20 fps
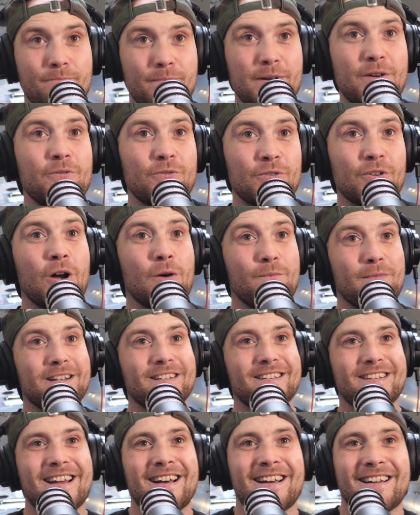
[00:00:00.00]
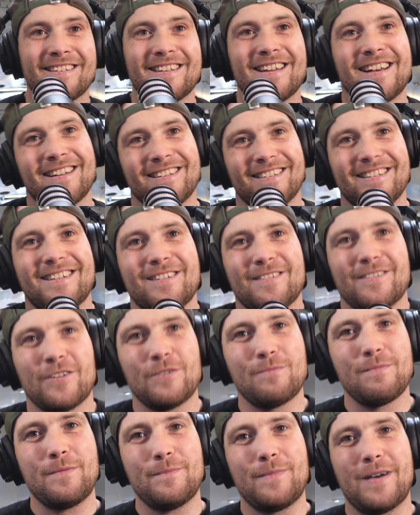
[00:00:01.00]
Build common sense. Yeah.
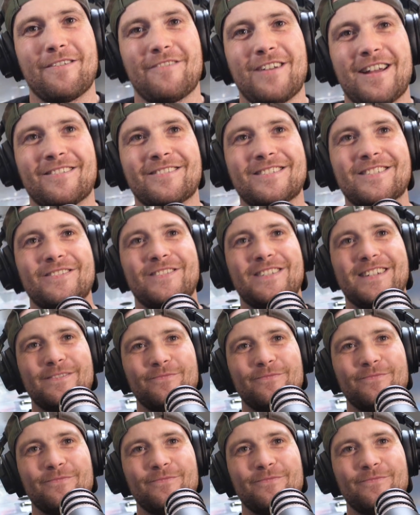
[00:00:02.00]
Coming back round to it.